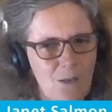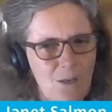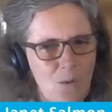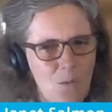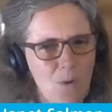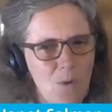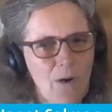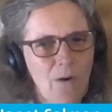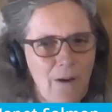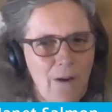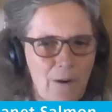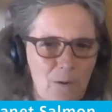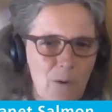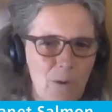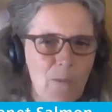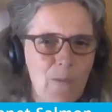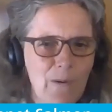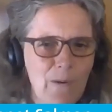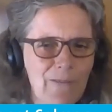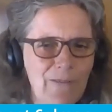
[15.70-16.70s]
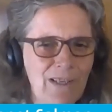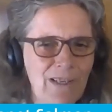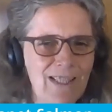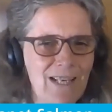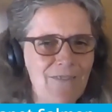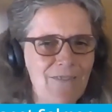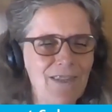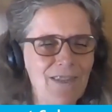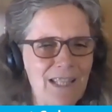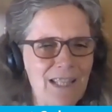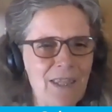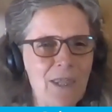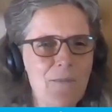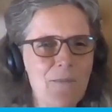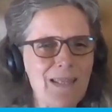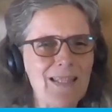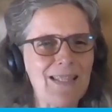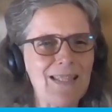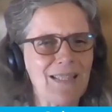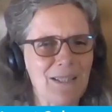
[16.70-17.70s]
Where are we? We're very definitely in
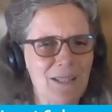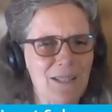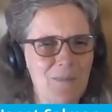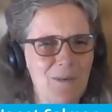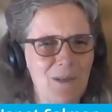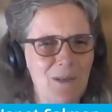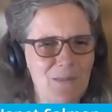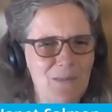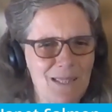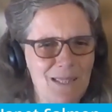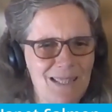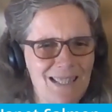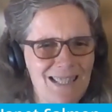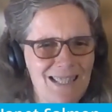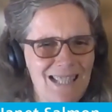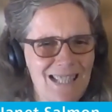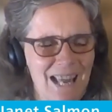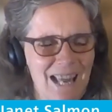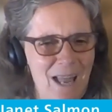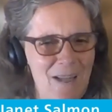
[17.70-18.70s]
the middle at the moment.